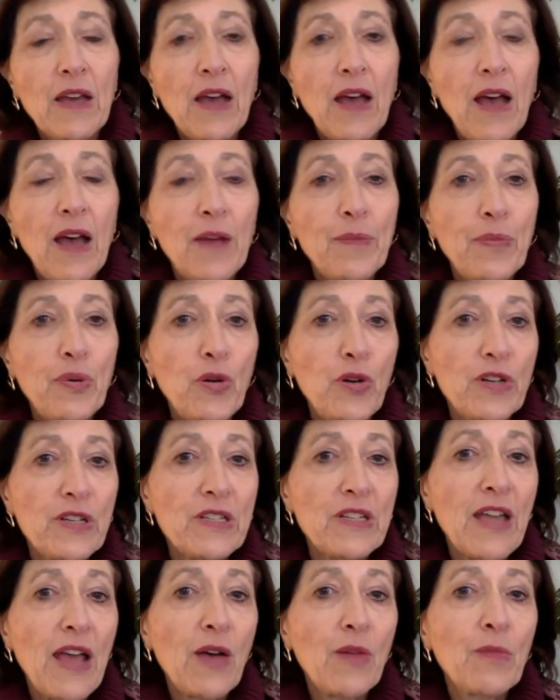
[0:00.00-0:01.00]
uh, put
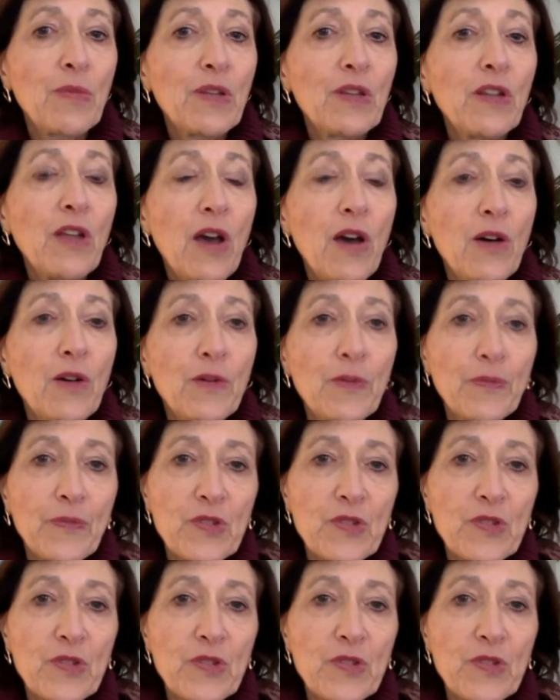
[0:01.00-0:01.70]
down below